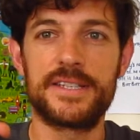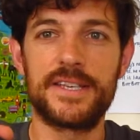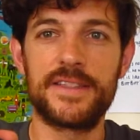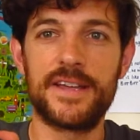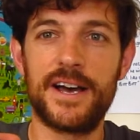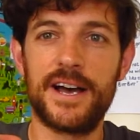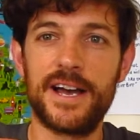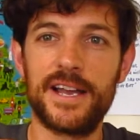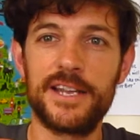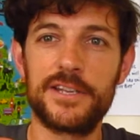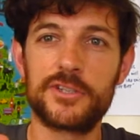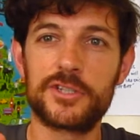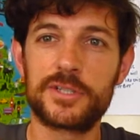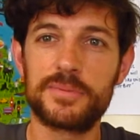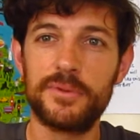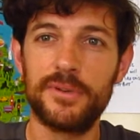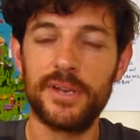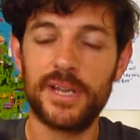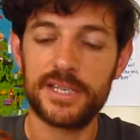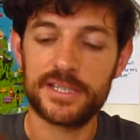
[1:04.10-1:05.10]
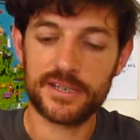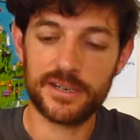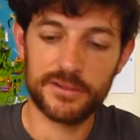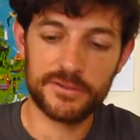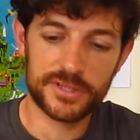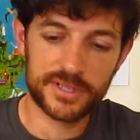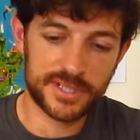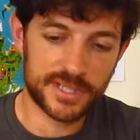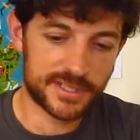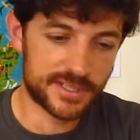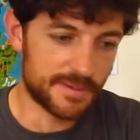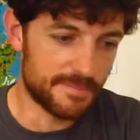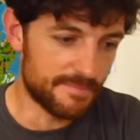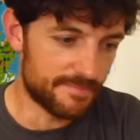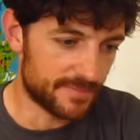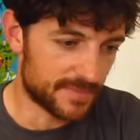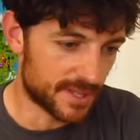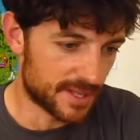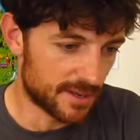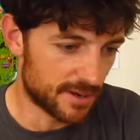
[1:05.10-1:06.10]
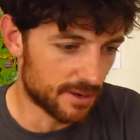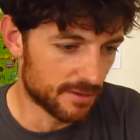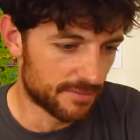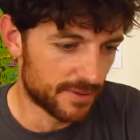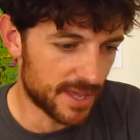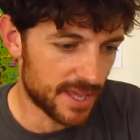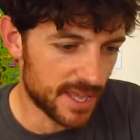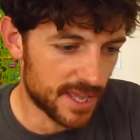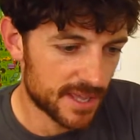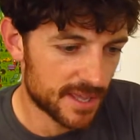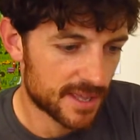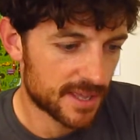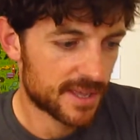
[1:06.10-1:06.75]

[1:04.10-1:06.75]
the highly adjustable lace closure system, lovely.